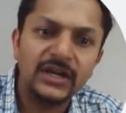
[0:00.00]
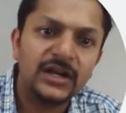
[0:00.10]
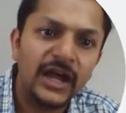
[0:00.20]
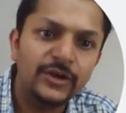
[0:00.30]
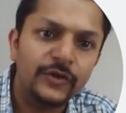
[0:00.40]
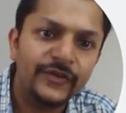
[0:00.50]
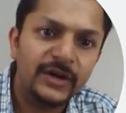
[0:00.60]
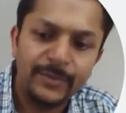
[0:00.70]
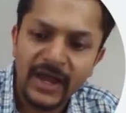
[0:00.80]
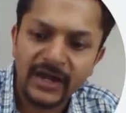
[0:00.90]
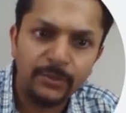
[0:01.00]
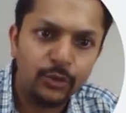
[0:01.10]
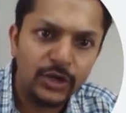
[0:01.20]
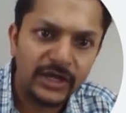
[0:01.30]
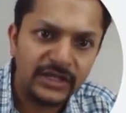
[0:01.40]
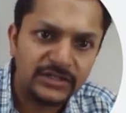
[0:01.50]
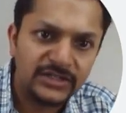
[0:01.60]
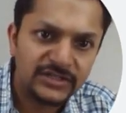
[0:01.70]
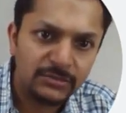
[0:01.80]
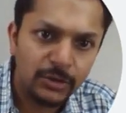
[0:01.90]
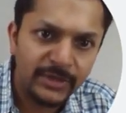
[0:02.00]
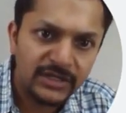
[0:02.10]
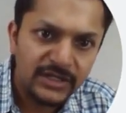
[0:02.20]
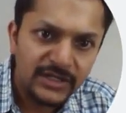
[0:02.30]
kind of a parabola here. Just a moment.